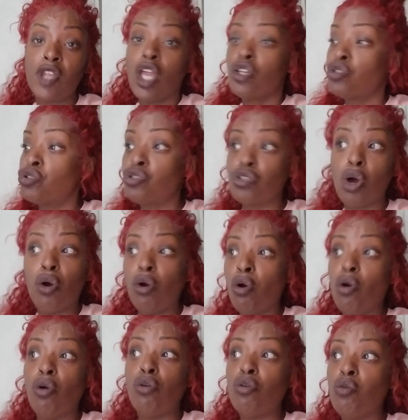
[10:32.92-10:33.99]

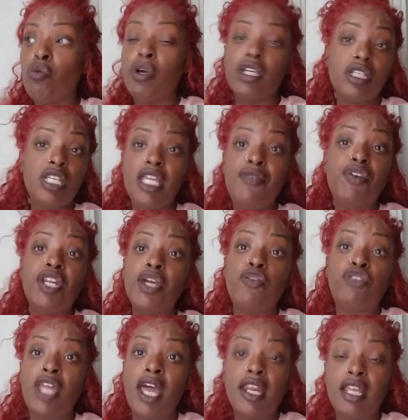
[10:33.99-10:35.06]
So even
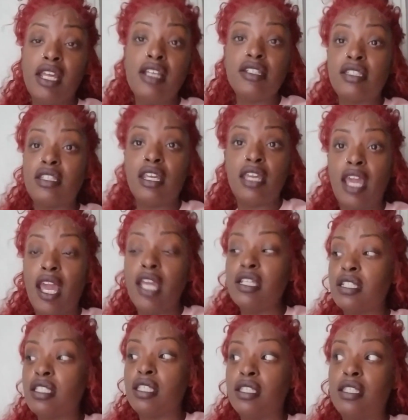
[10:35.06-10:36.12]
if that is the
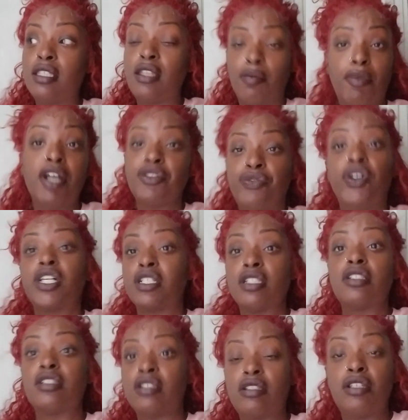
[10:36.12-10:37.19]
case, the motherfuckers
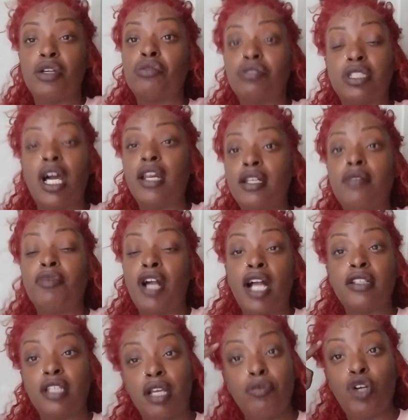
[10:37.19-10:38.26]
is still signing them
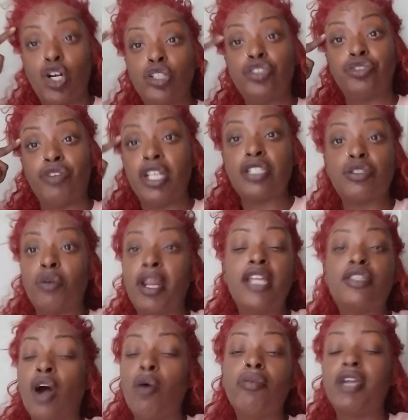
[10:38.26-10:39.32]
goddamn contracts. So they
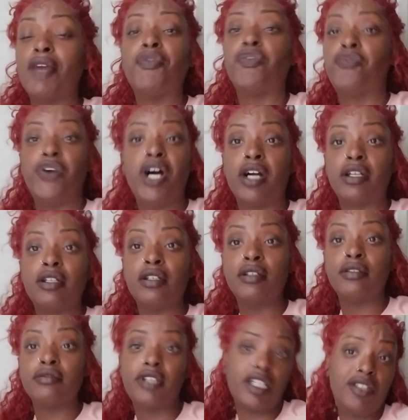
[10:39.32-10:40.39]
don't give a fuck.
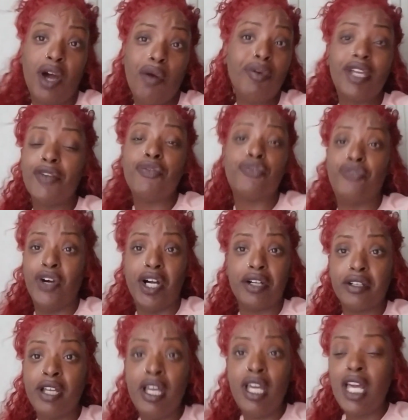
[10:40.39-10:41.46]
They don't give a fuck.
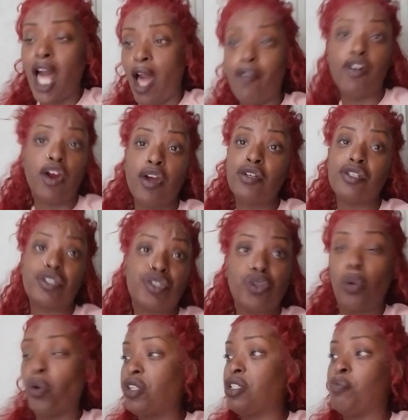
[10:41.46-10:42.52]
I've heard the
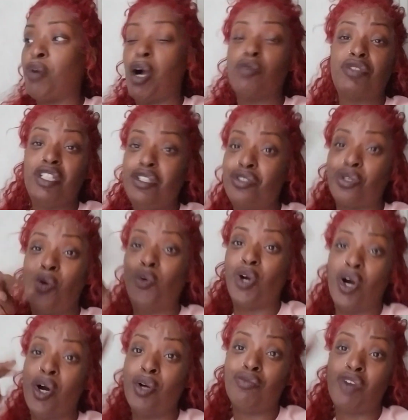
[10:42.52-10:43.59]
stories about these
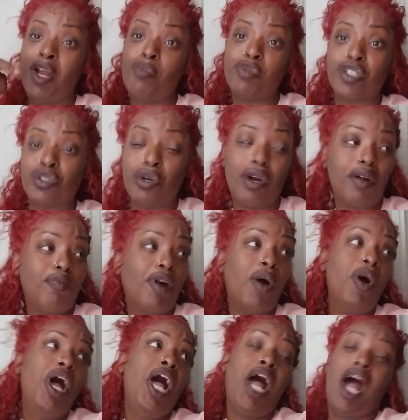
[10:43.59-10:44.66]
so-called rappers talking
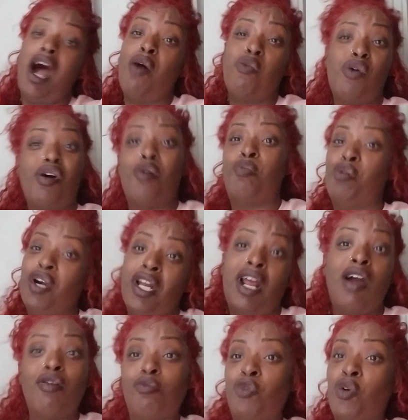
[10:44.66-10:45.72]
about I want to put
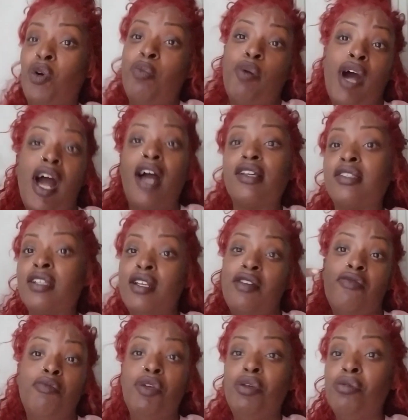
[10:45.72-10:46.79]
out more positive
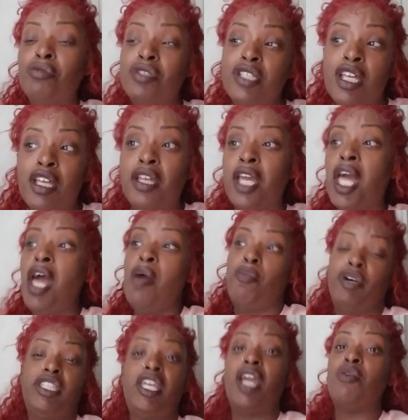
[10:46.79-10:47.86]
music,
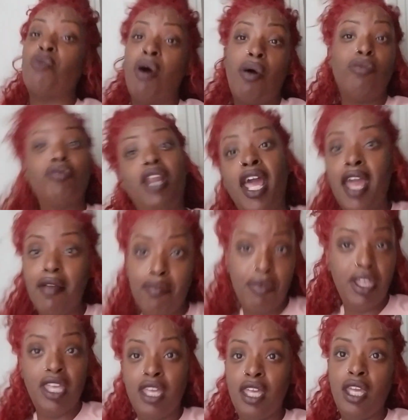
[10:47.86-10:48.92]
but they won't let
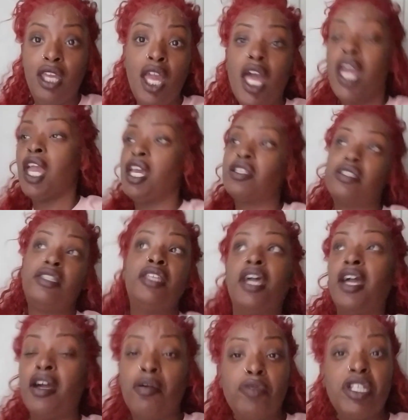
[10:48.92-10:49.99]
me. It's
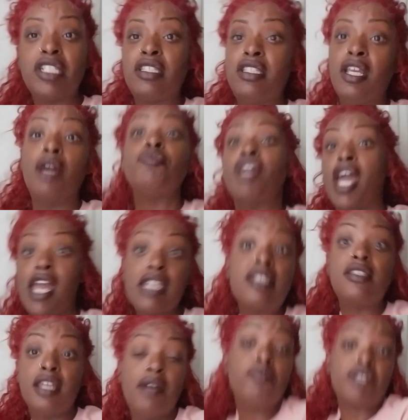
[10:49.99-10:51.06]
them. It's them. Yeah, it's
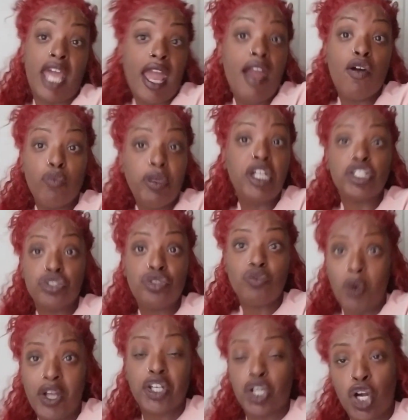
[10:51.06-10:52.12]
them now because you
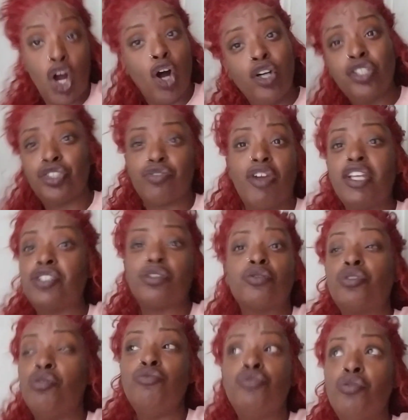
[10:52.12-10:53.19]
under contract. So
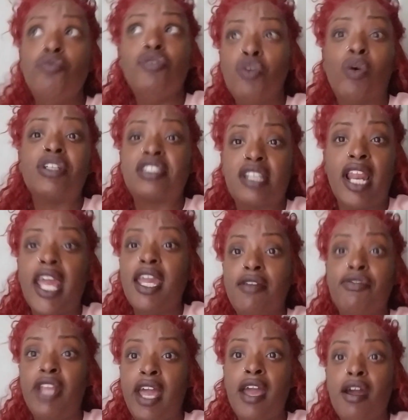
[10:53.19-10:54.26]
you you you a slave
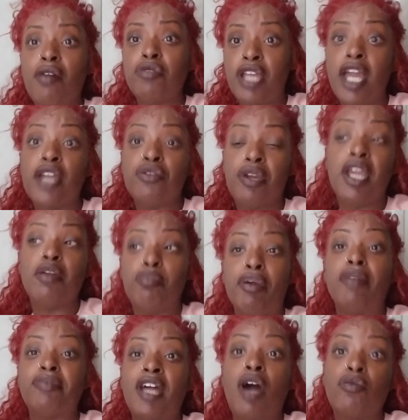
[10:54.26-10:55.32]
now. Yeah, you getting
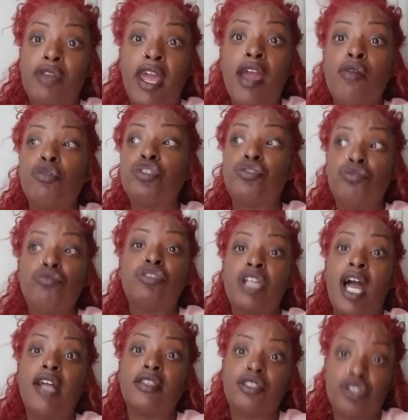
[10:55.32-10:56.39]
pimped out now because you
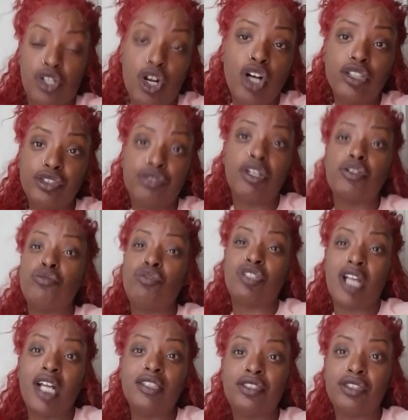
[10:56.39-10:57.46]
signed your contract. You
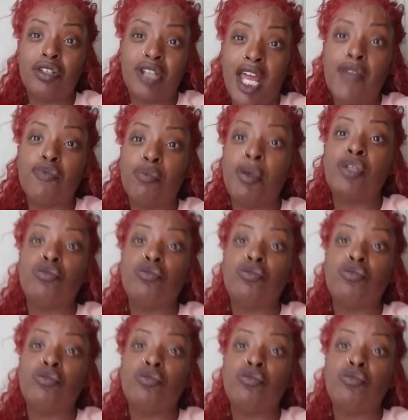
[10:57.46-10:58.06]
signed your life away.